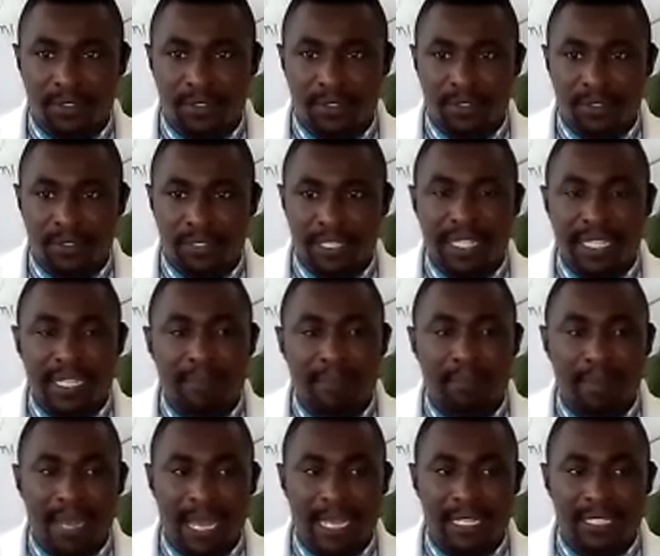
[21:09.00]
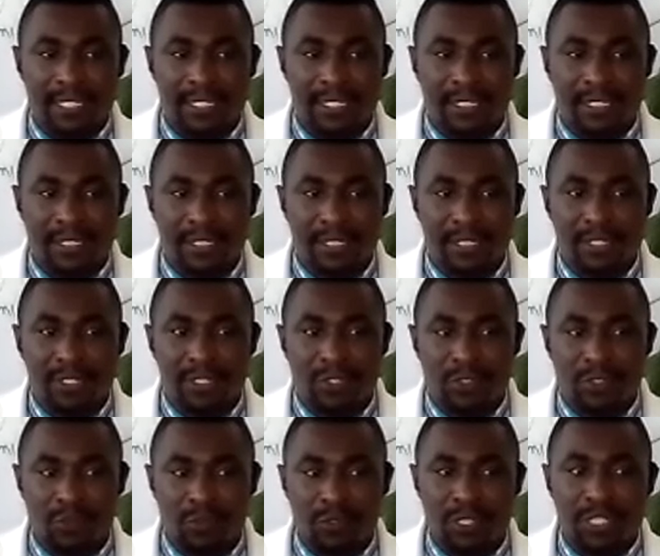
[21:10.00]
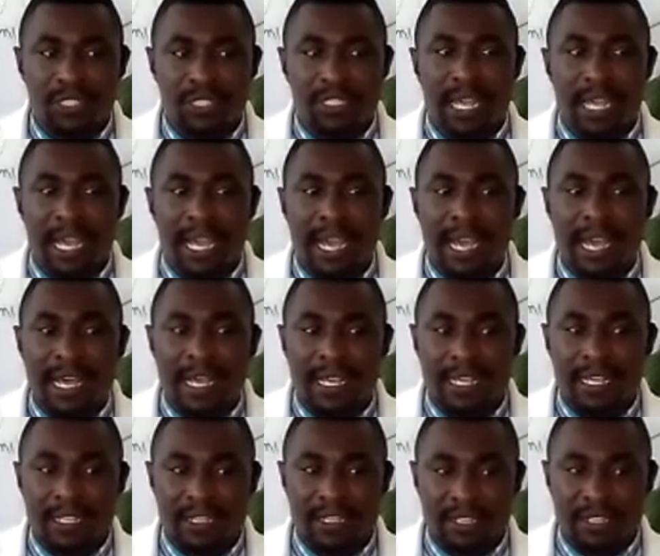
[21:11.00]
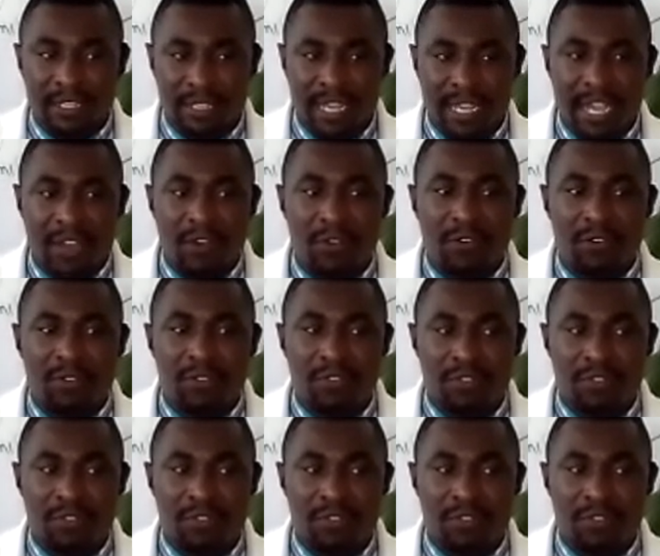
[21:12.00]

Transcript: These are the plans which are now